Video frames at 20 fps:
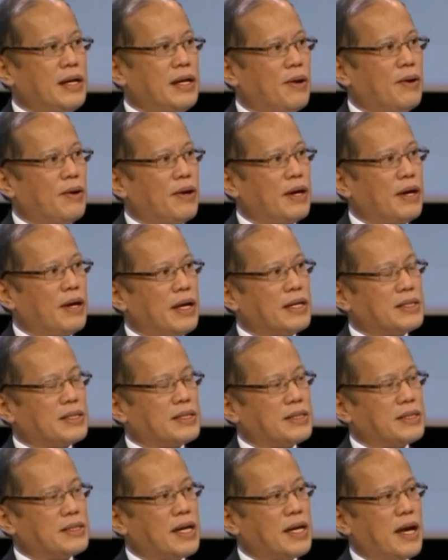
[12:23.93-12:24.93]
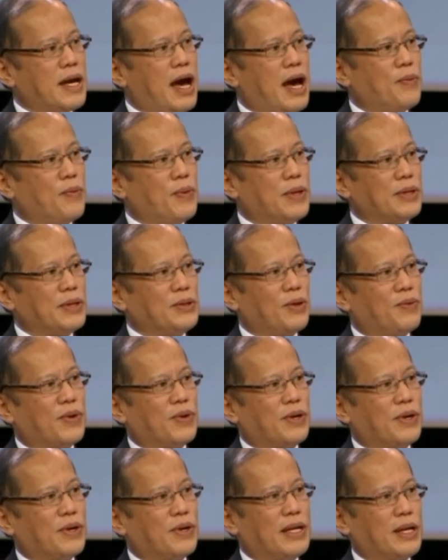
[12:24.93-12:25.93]
Now, in a sense, I want to
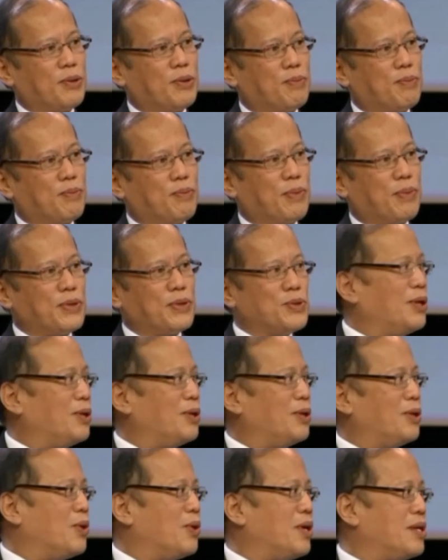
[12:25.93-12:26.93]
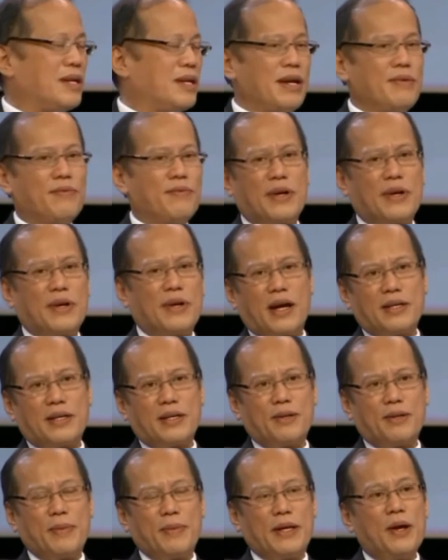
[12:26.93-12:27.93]
afford that opportunity to each and every
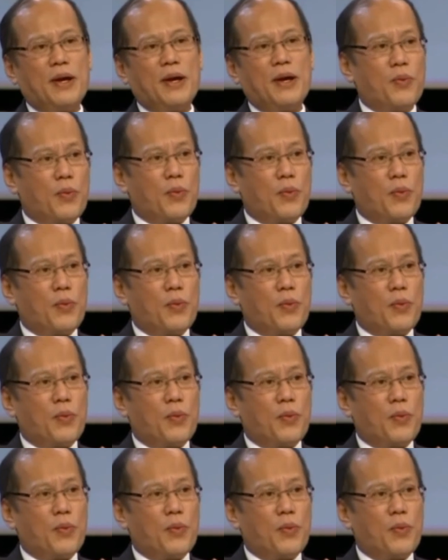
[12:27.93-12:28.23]
countryman.